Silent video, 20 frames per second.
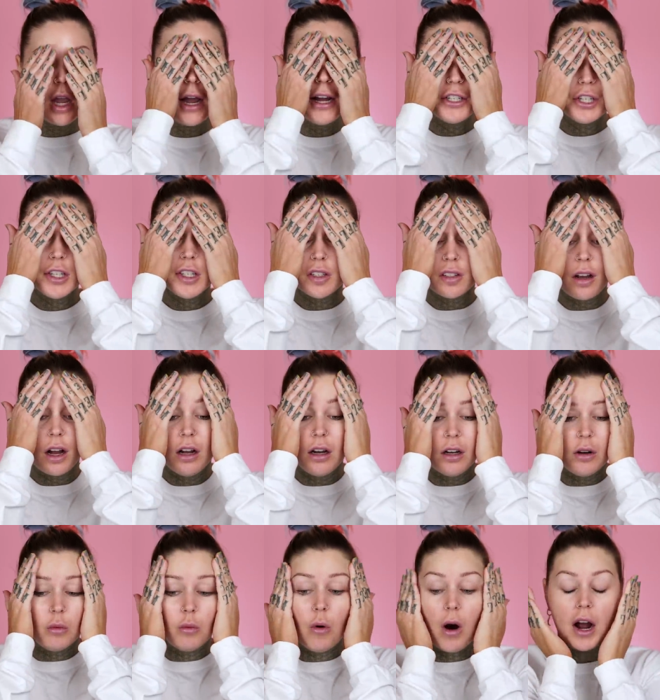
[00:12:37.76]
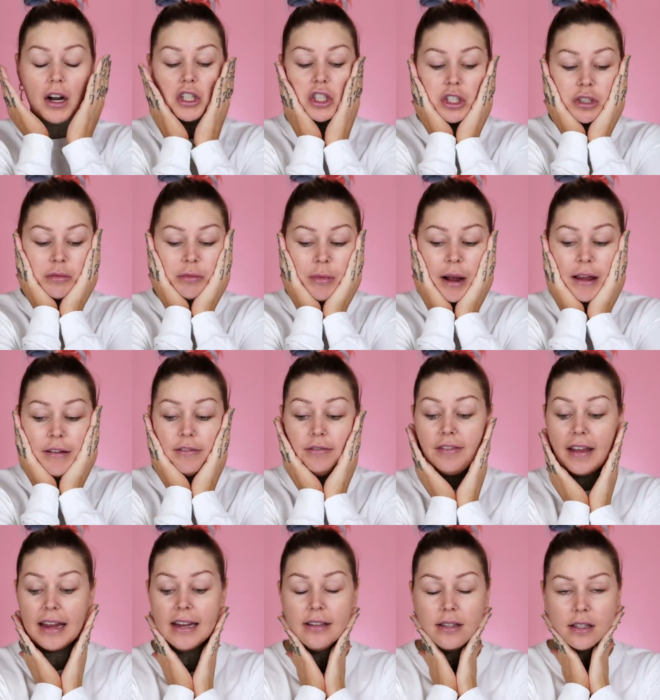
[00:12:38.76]
I just washed my
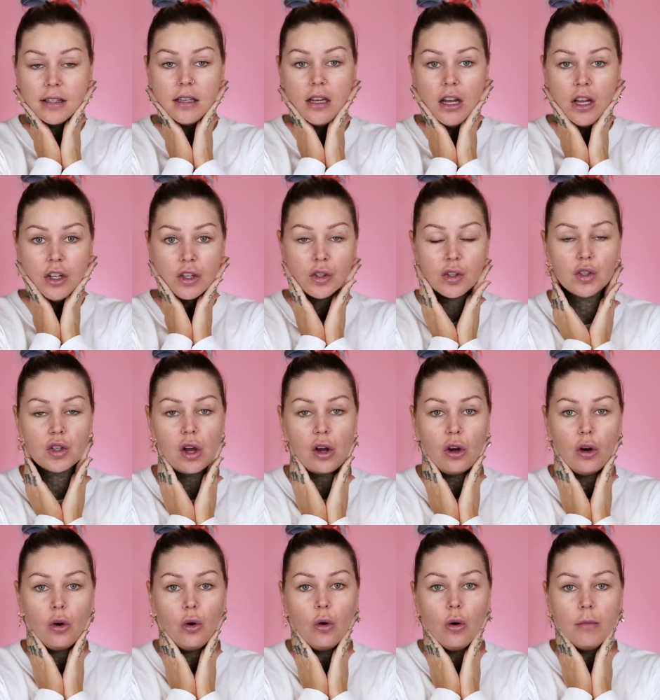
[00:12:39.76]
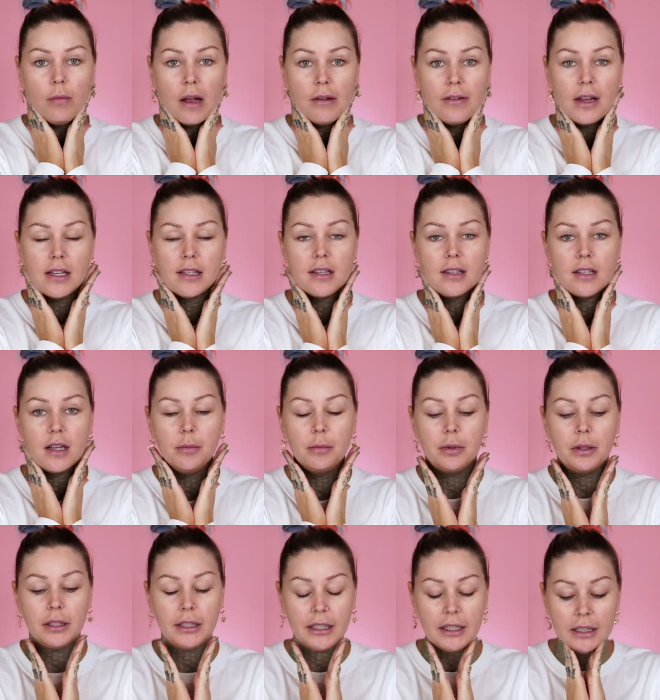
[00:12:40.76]
face, so my face is
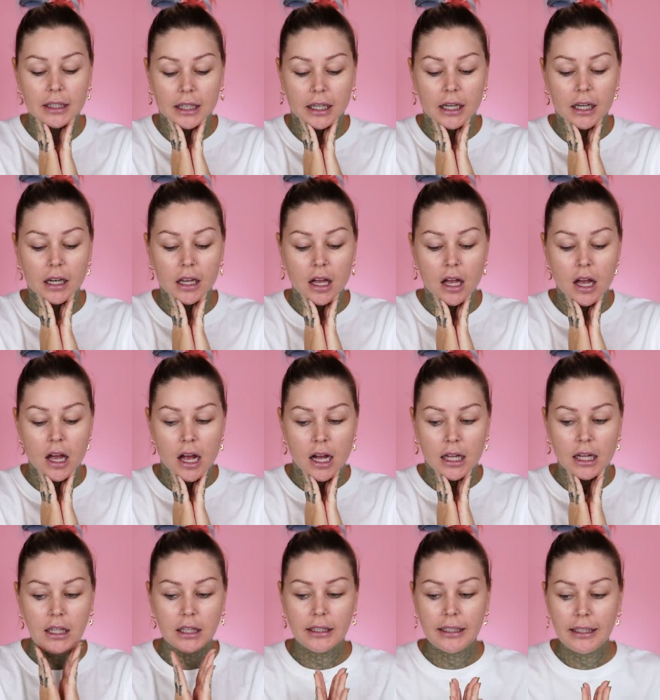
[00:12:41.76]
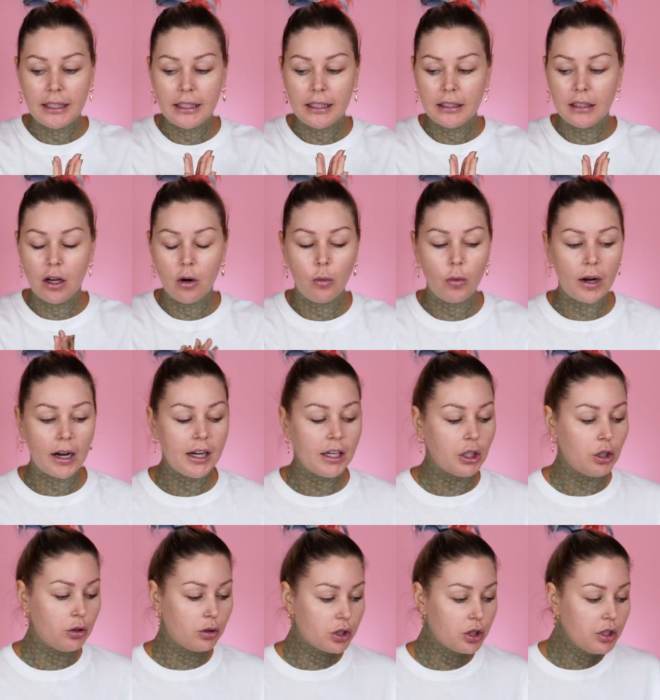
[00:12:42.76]
completely clean. What I
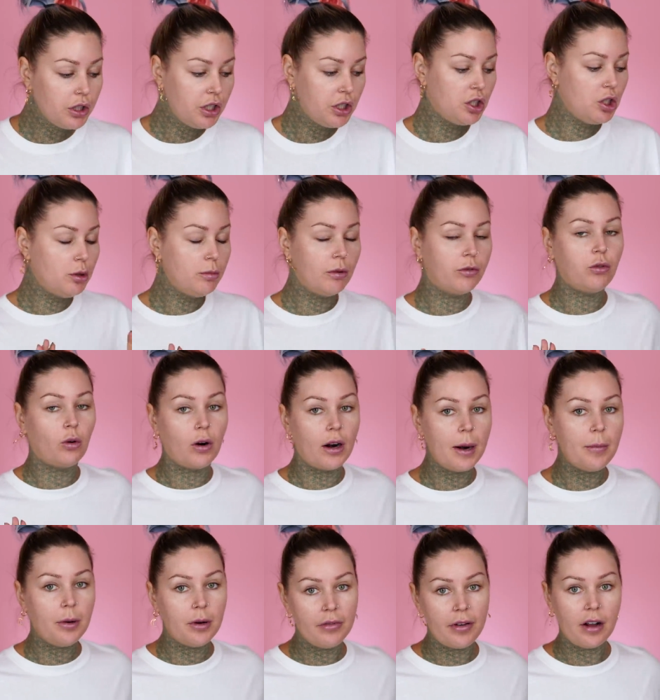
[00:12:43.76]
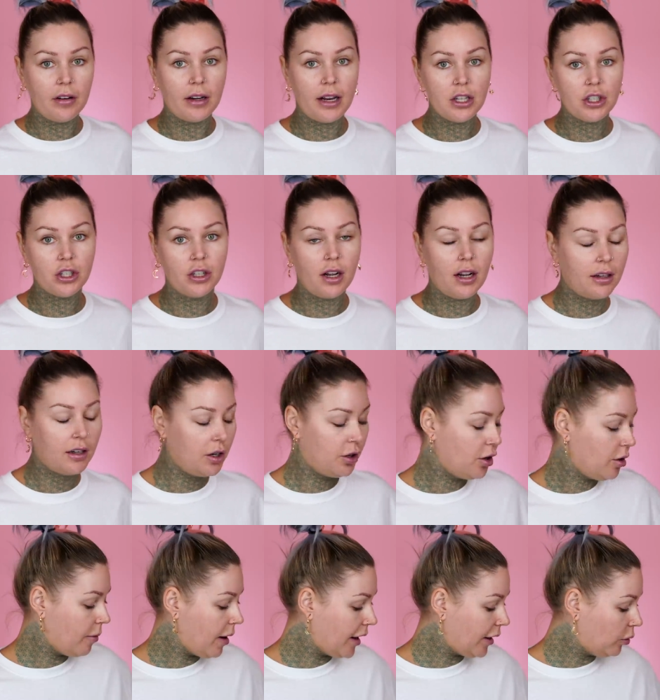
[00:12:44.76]
usually do before I put foundation on,
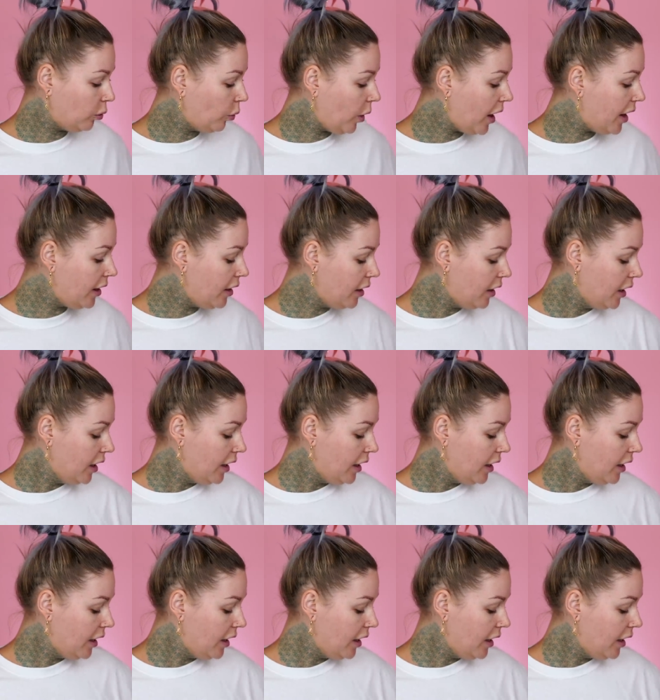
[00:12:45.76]
no matter what,